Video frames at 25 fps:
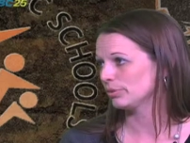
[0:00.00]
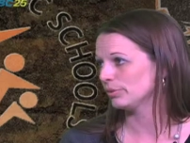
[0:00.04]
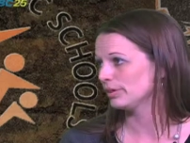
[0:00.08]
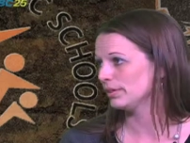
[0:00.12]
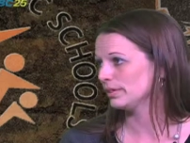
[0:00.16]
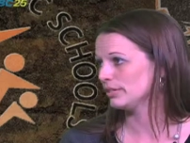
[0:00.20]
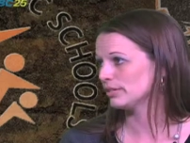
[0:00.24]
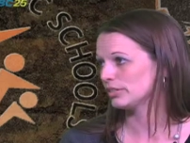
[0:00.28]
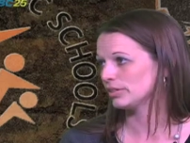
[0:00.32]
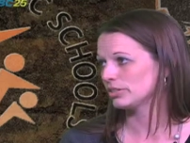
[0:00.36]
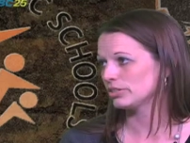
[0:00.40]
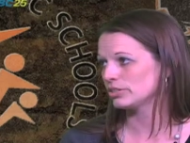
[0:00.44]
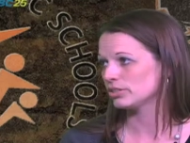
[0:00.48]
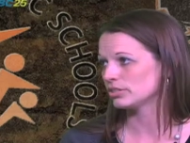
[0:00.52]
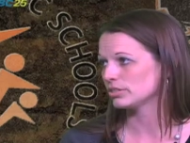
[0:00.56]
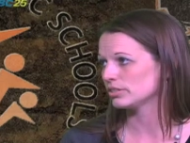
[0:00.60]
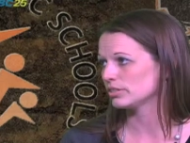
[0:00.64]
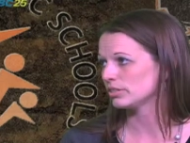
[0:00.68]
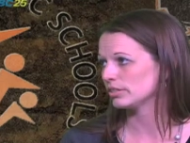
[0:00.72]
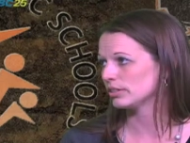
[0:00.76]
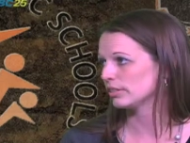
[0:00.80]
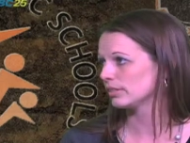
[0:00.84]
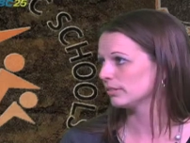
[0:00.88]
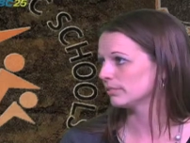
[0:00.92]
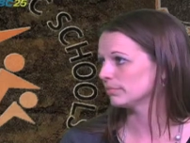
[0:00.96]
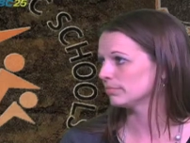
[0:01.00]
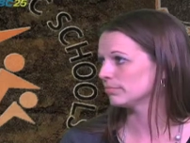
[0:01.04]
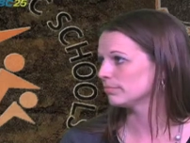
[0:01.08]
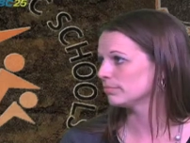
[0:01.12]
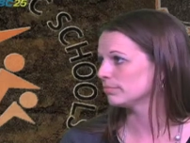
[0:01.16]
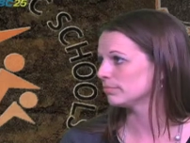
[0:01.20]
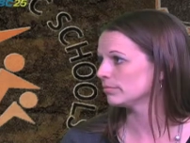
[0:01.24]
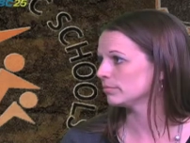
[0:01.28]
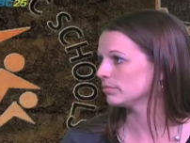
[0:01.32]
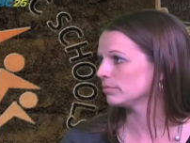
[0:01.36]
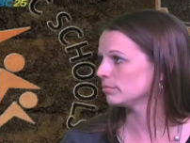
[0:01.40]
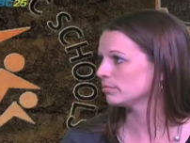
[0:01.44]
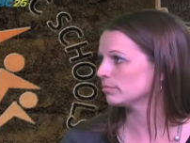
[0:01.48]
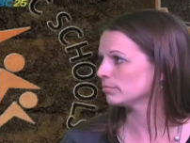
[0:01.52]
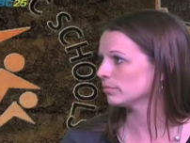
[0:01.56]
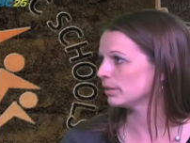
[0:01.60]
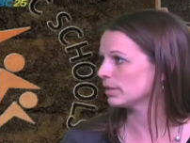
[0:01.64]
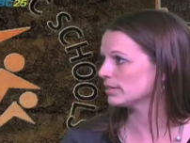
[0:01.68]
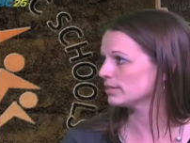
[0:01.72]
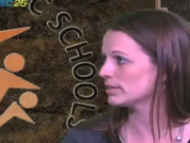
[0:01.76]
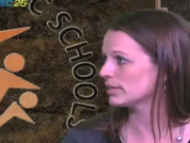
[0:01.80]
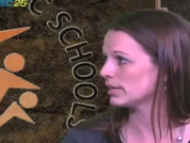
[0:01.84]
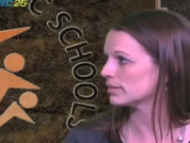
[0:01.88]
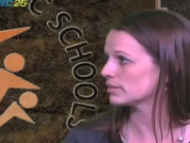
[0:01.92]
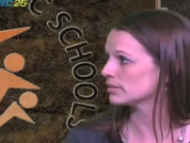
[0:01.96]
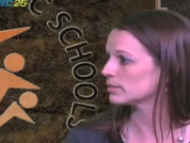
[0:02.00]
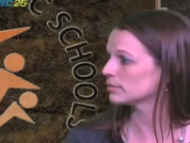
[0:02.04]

it and it's just a process. I,